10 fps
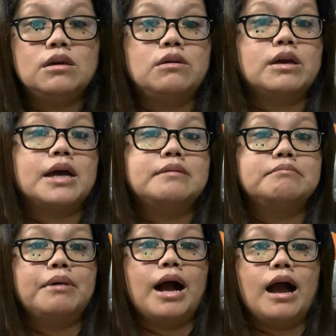You
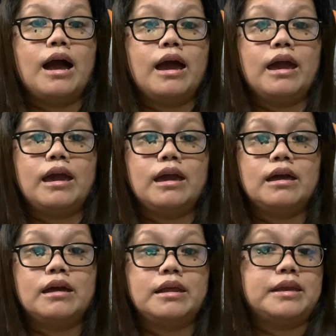can buy
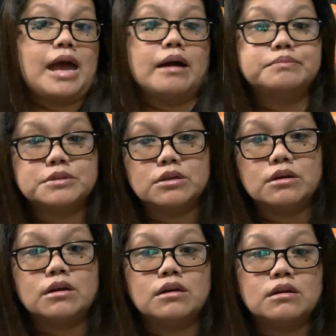an
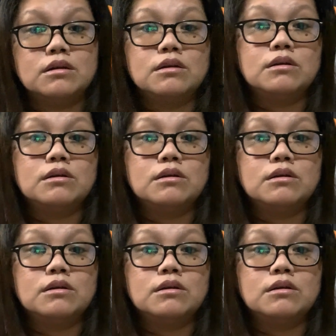adapter